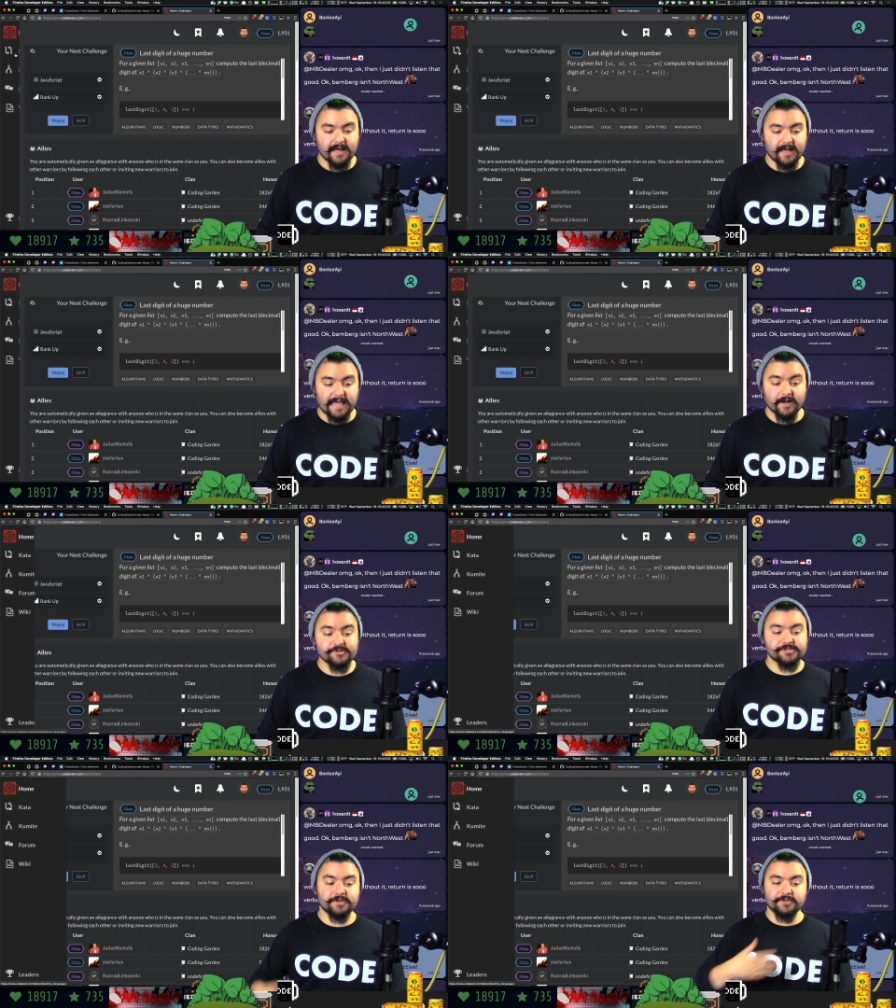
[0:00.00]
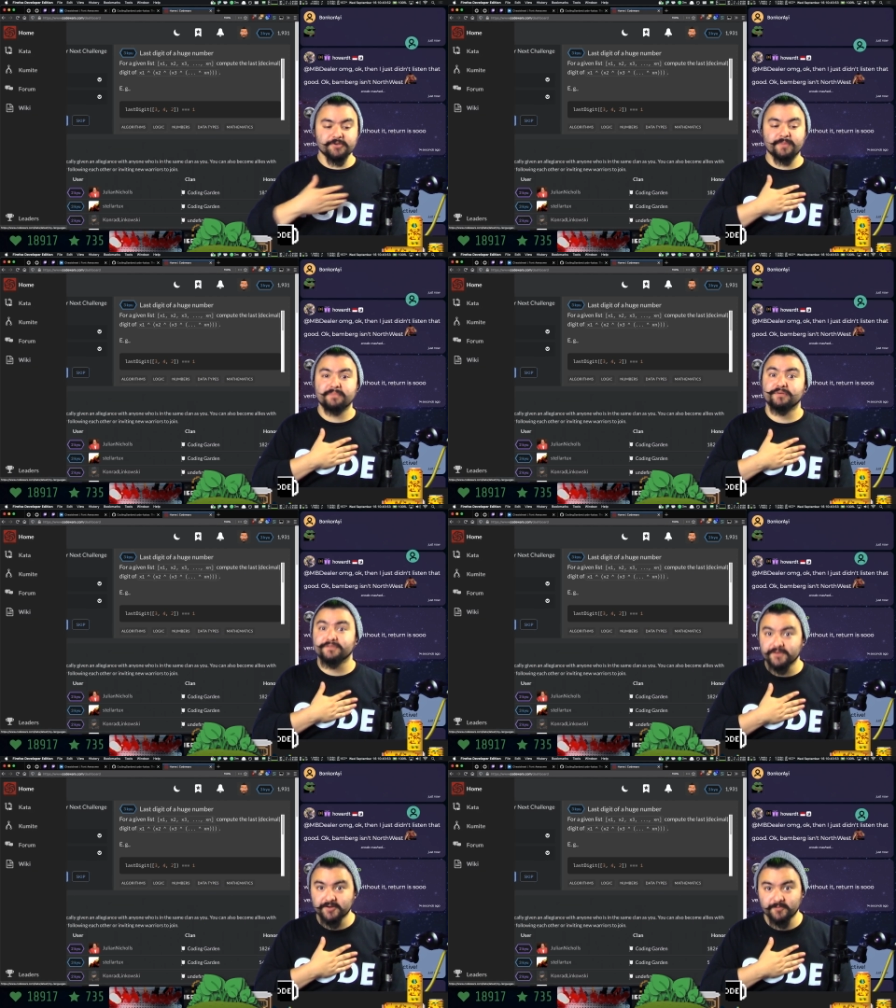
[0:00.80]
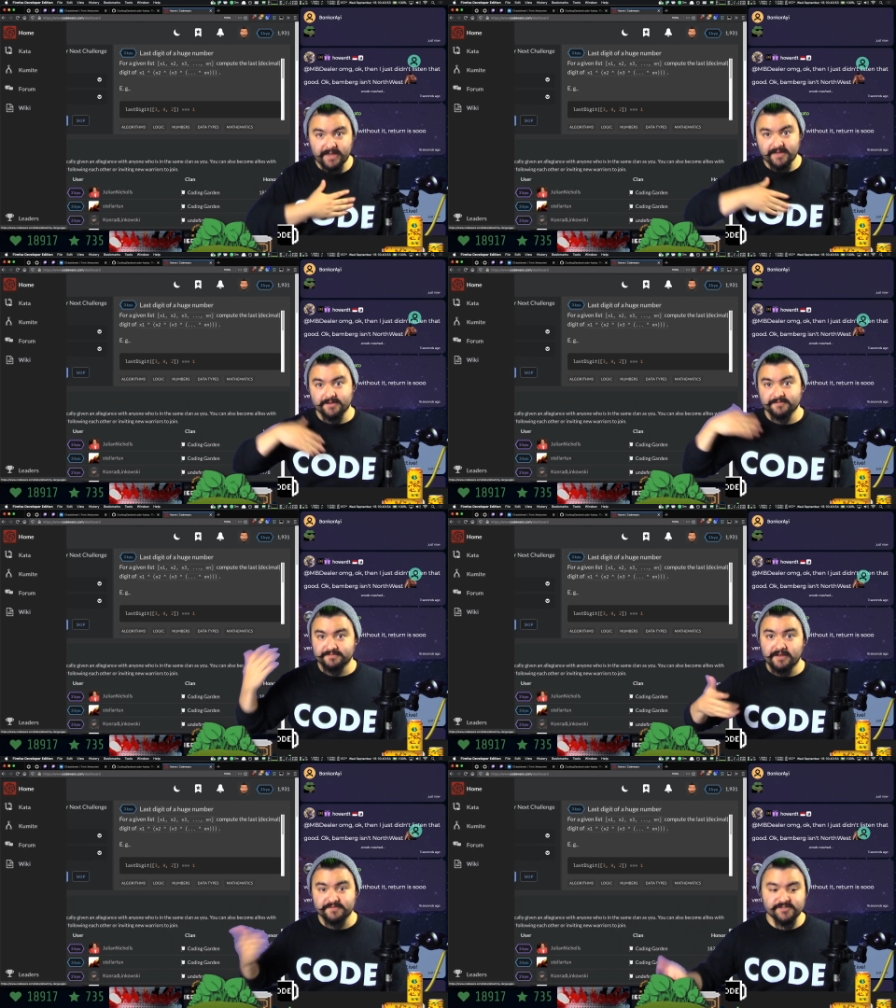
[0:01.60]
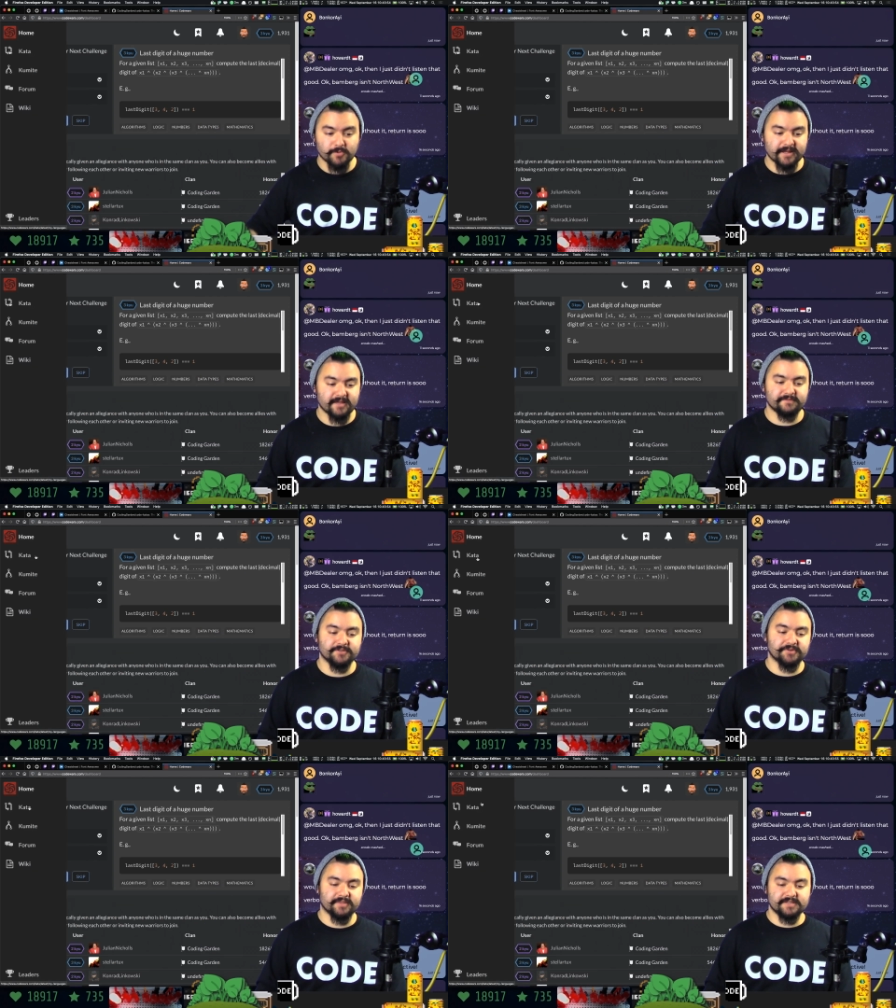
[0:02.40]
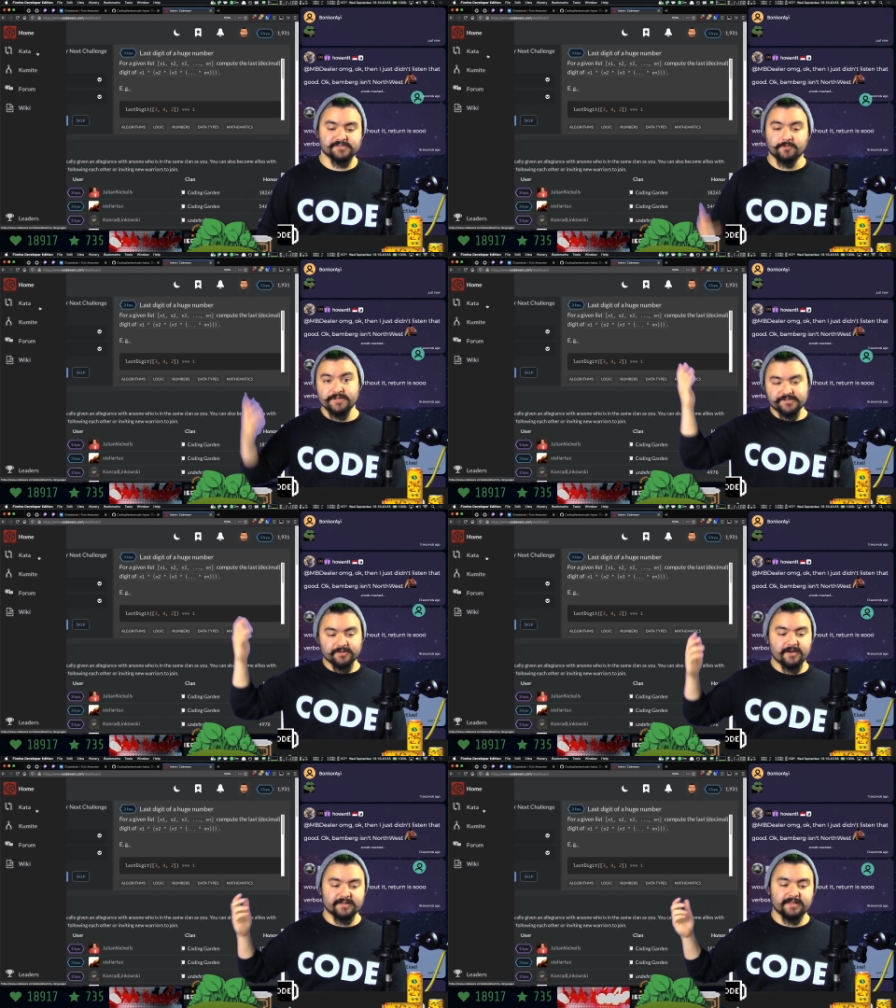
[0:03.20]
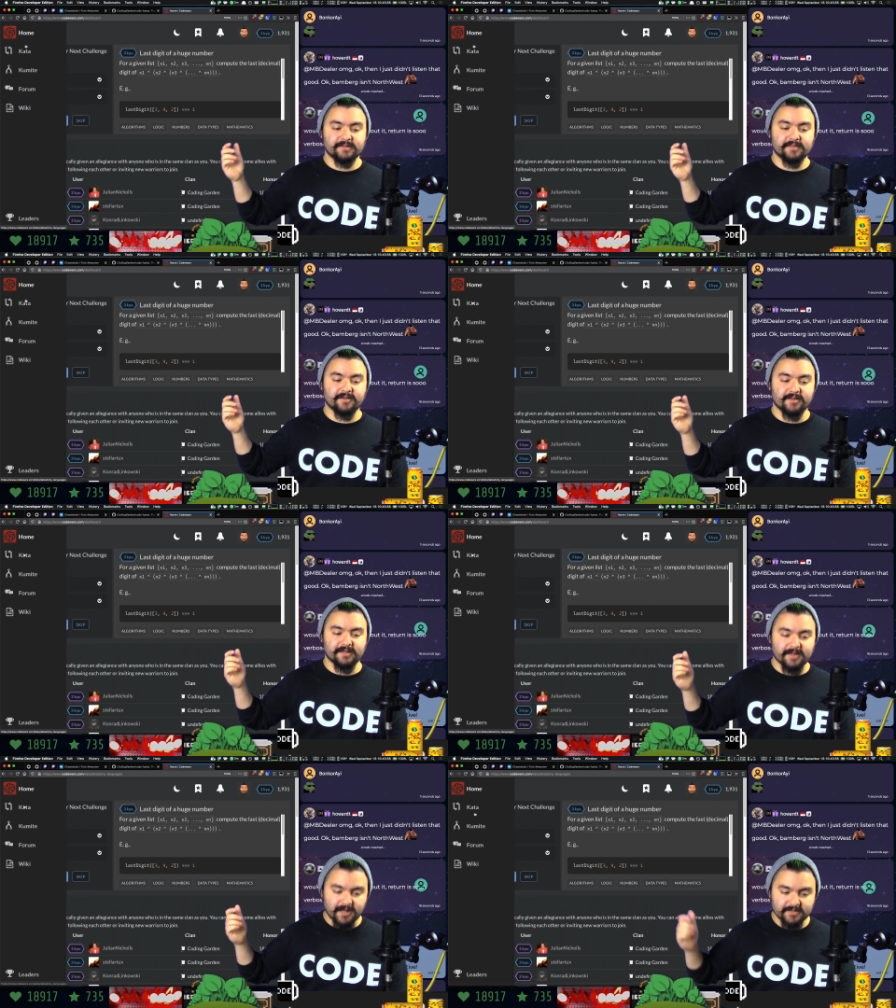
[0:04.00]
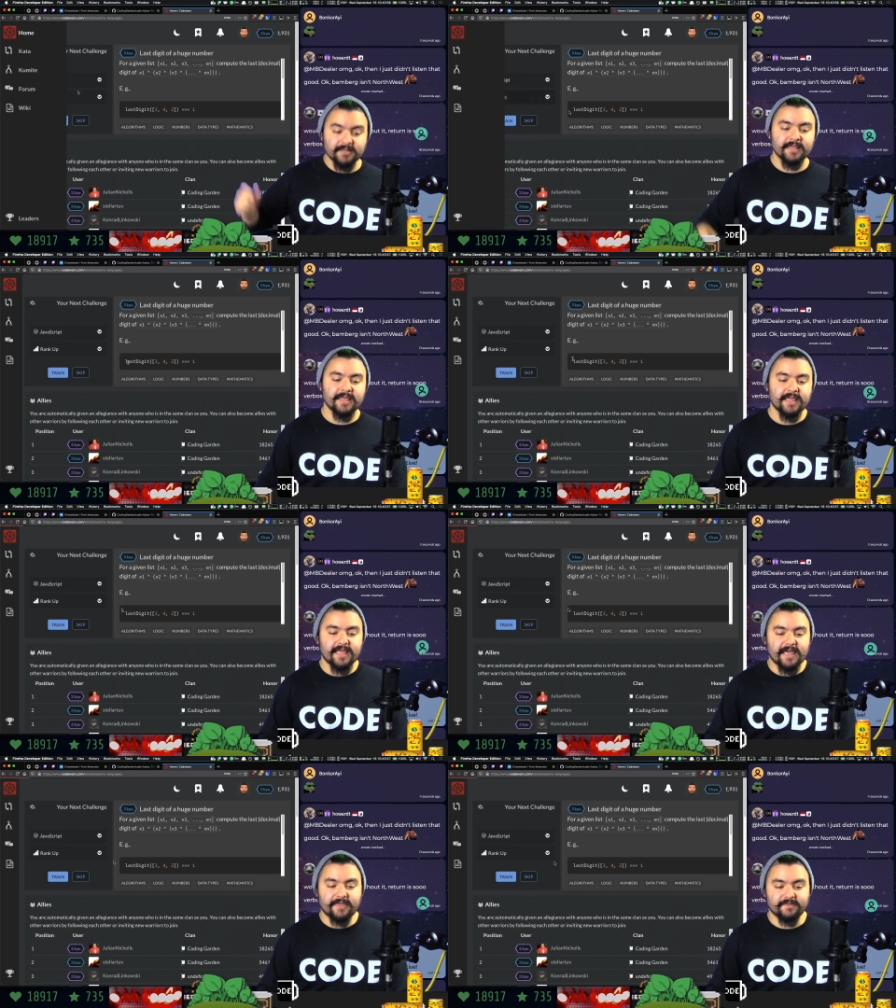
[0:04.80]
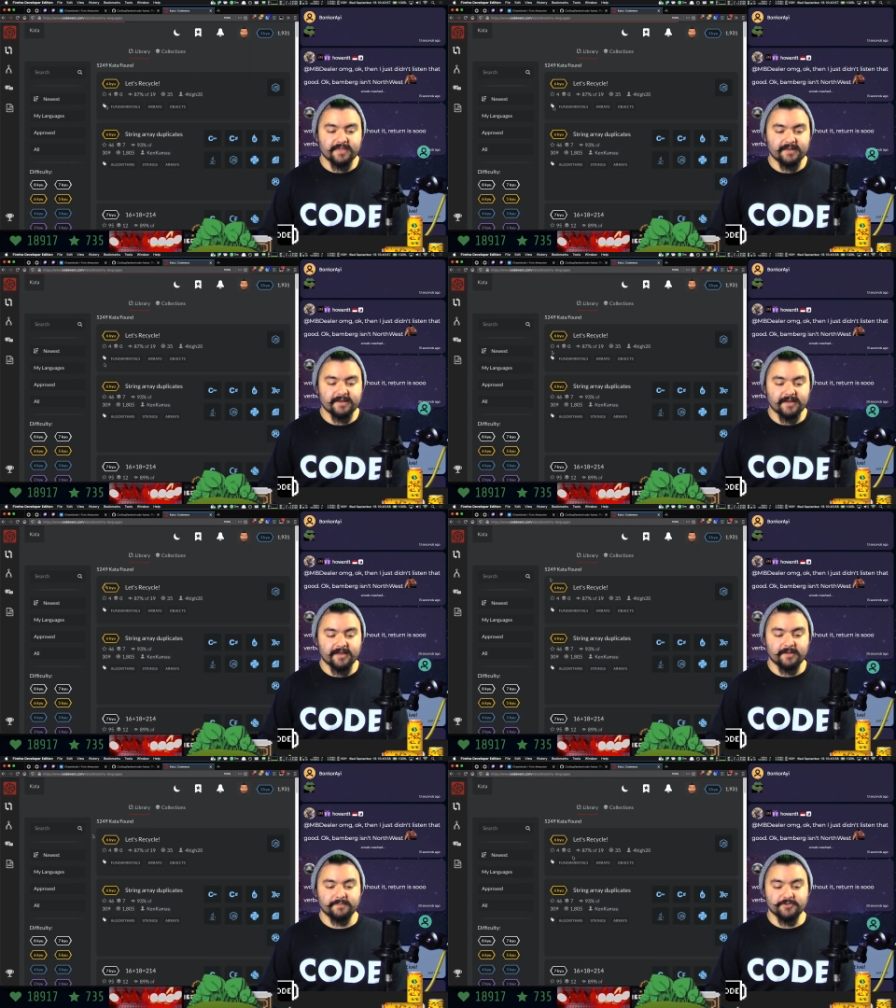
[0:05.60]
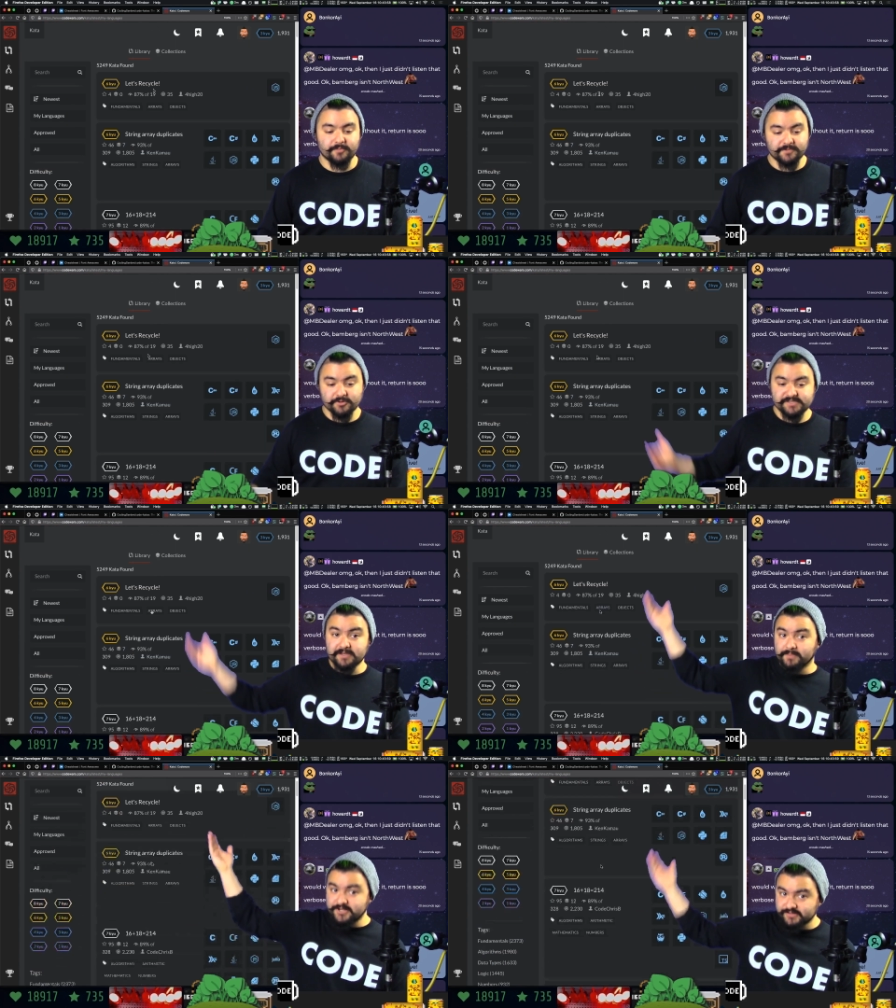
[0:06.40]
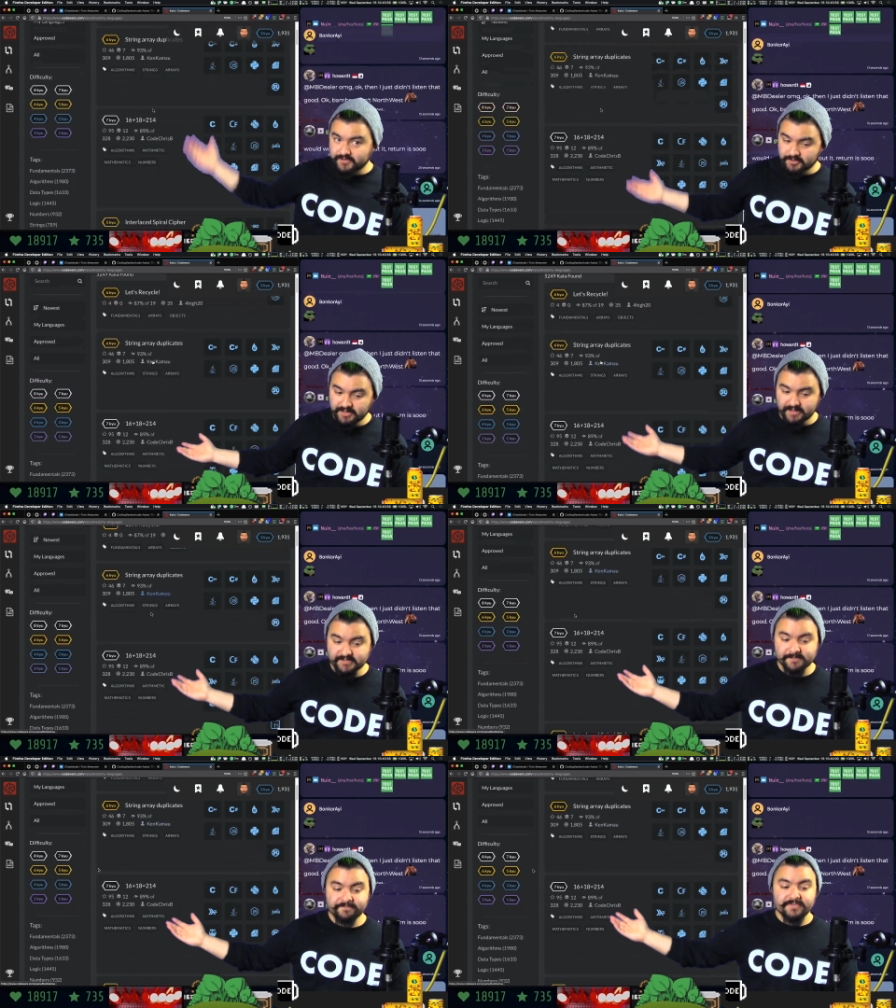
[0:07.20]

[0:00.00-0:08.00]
Uh, and I'll show you my preferred way of, of sorting and filtering these. So once you're logged in, click on kata, and then um, you'll, you'll see a bunch of code katas.